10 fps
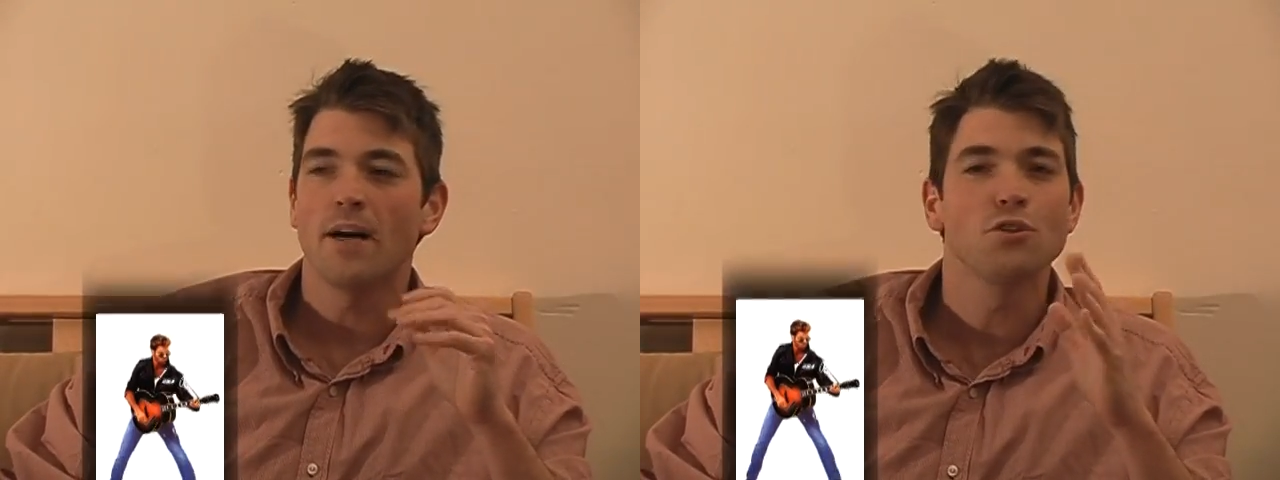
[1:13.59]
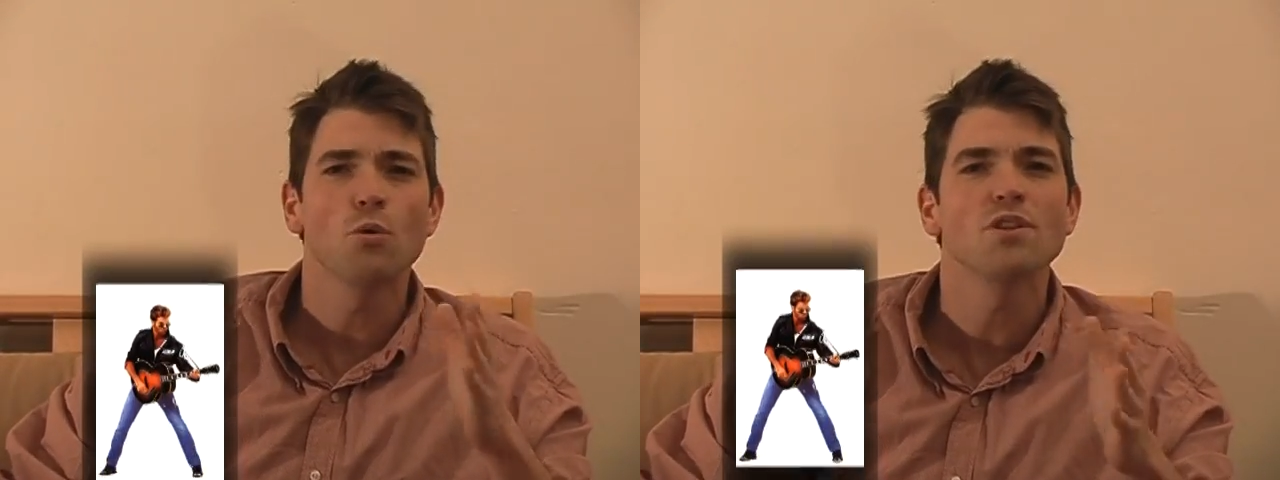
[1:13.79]

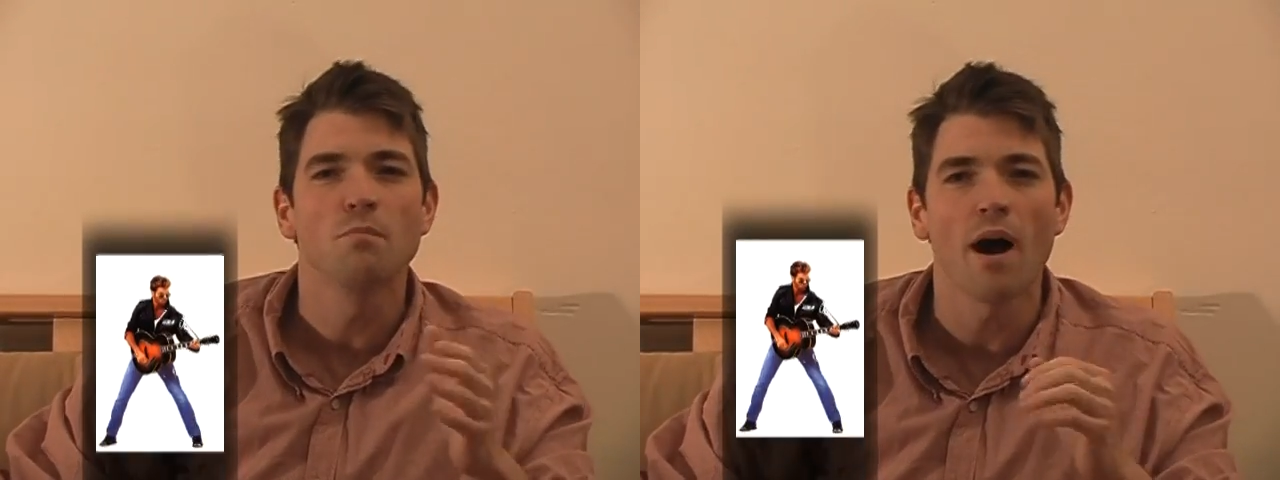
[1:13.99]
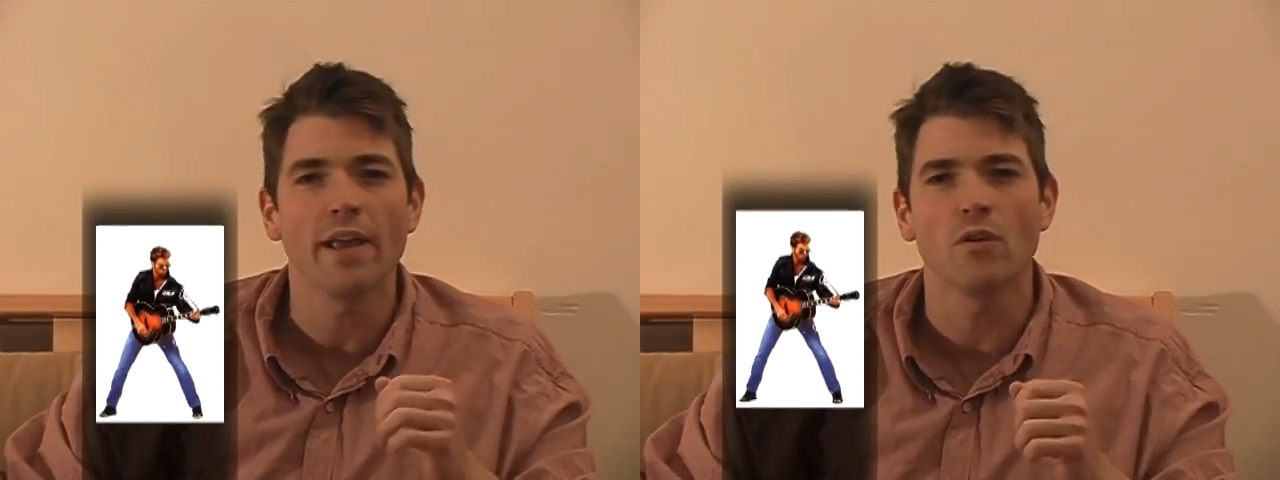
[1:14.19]
a George
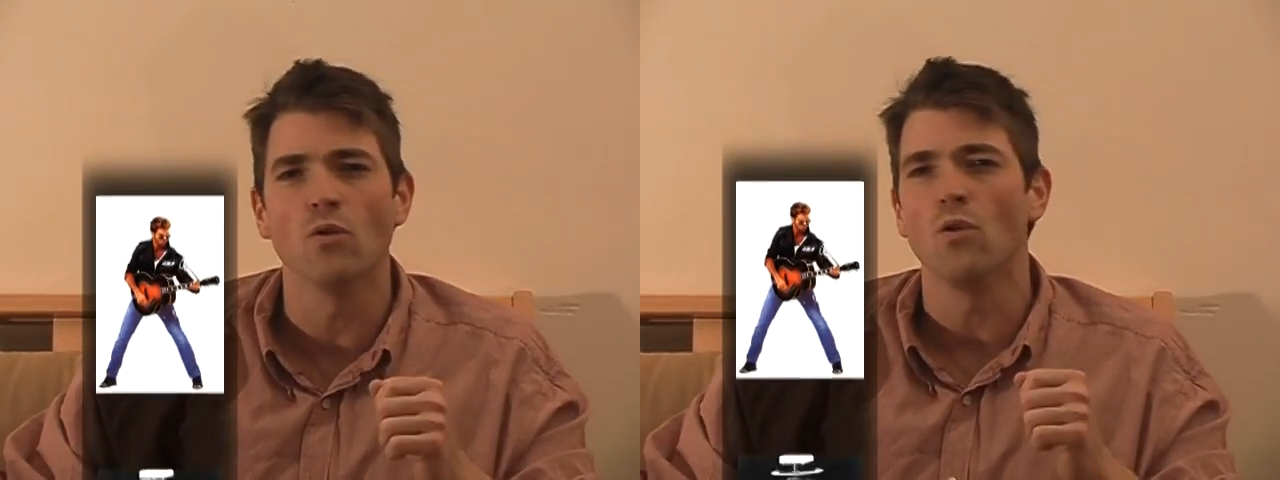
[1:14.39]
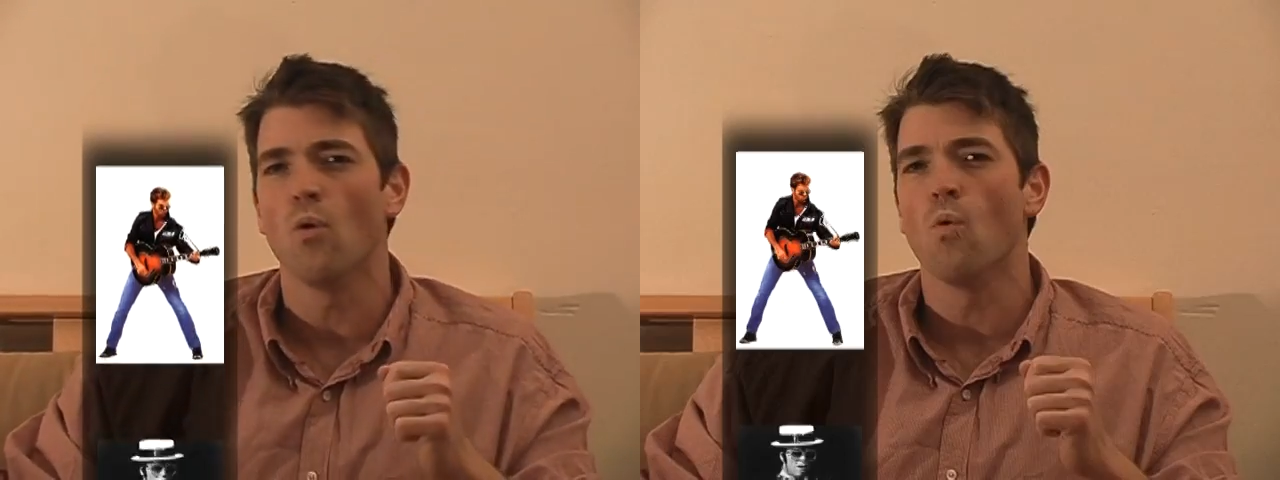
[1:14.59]

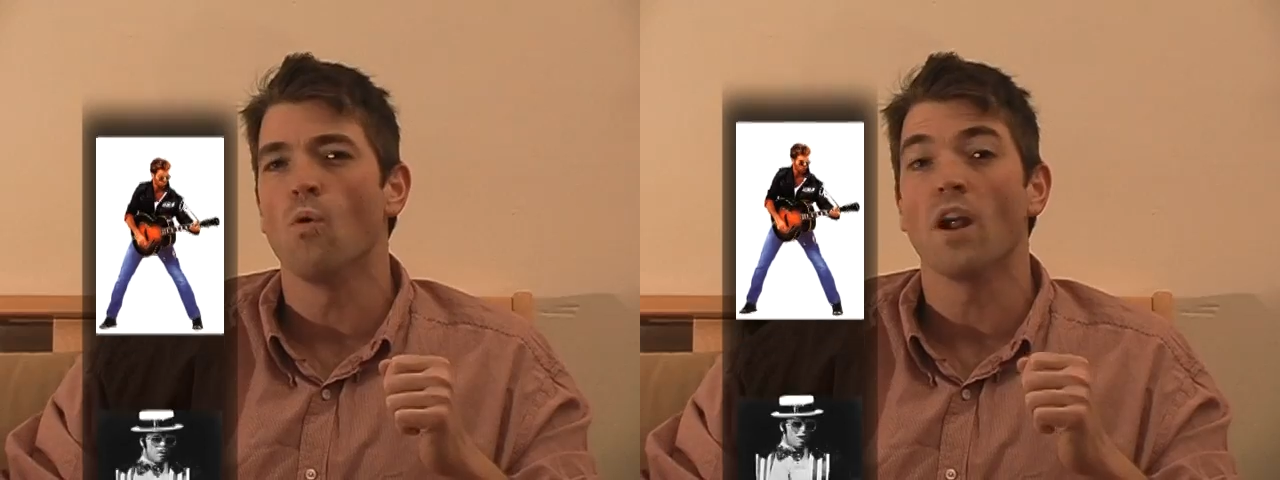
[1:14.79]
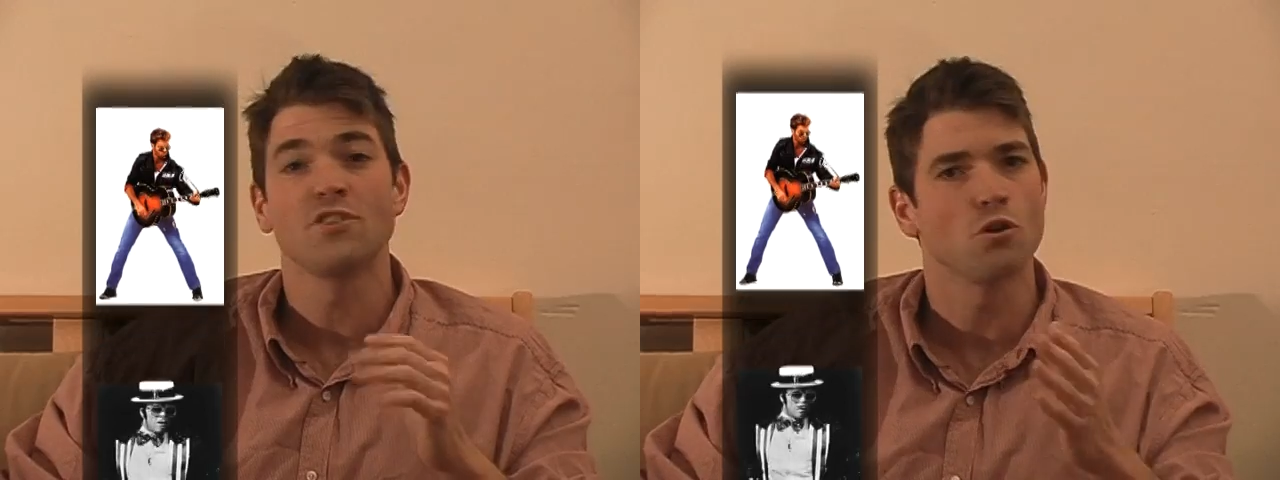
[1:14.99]
Michael
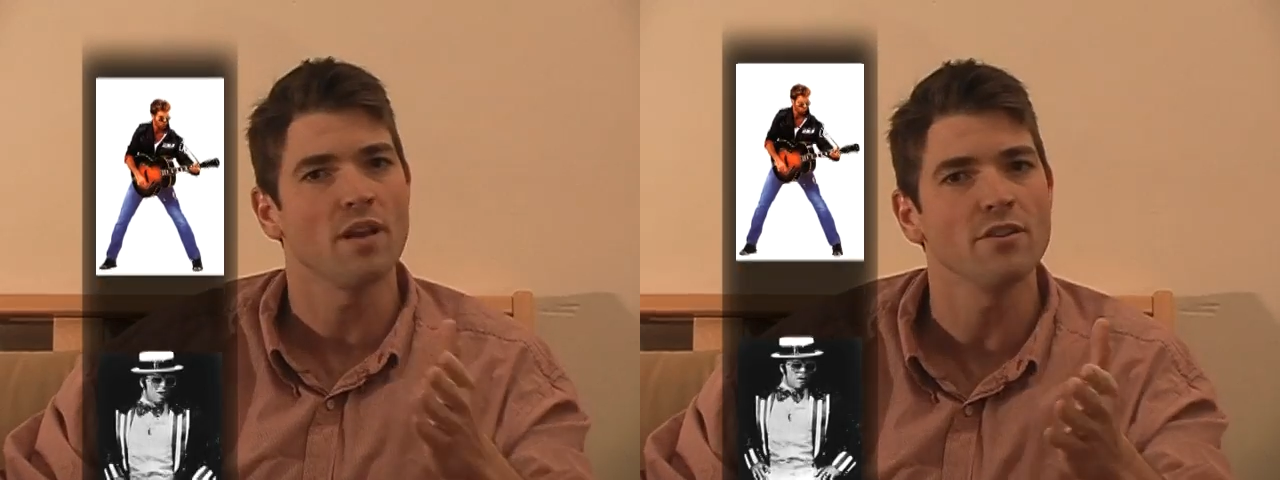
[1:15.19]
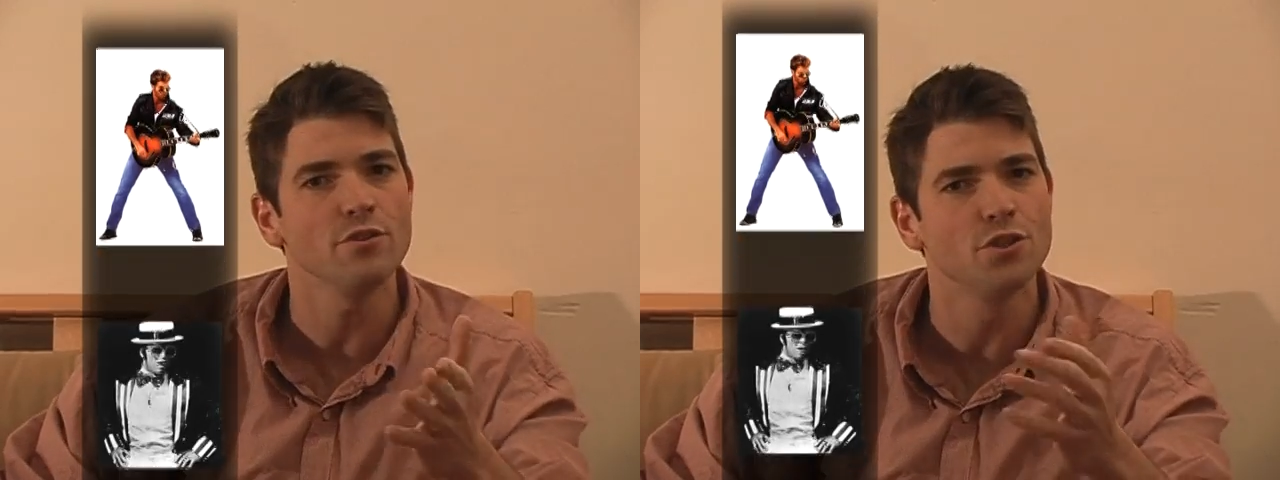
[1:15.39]
or a Sir
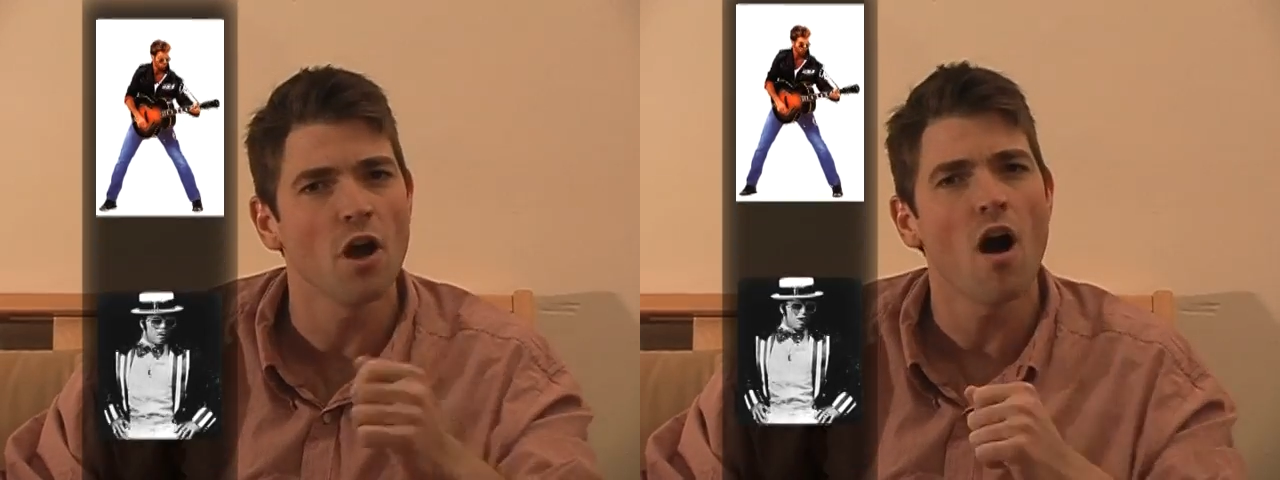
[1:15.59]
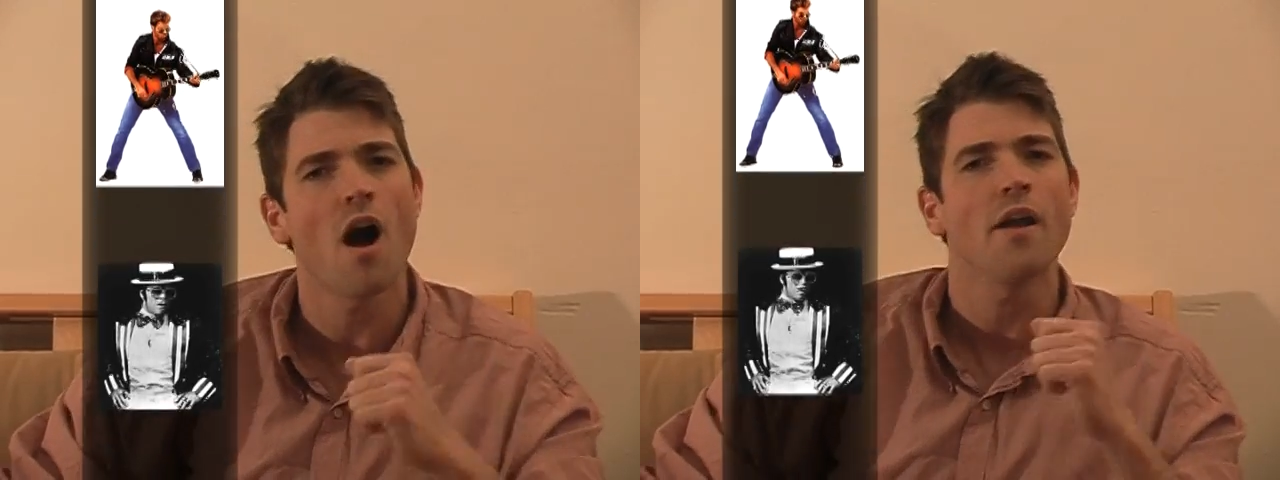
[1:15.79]
Elton
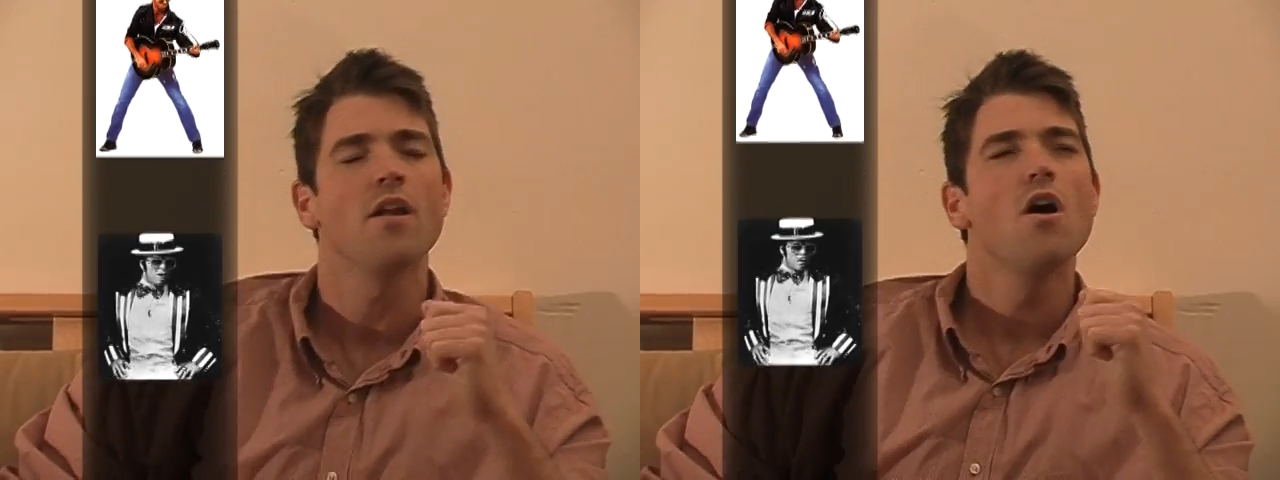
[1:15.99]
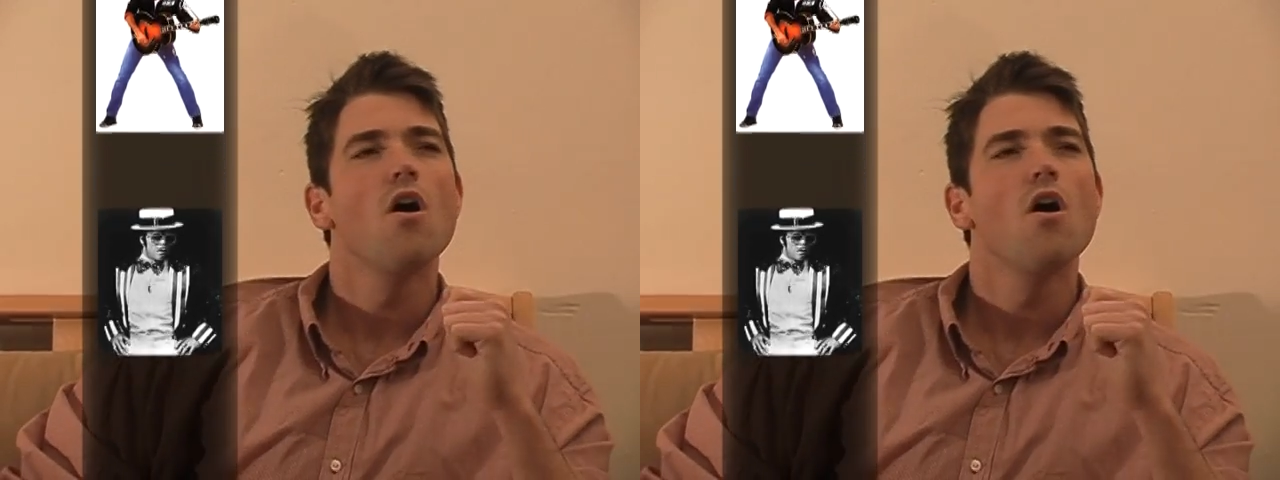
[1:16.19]
John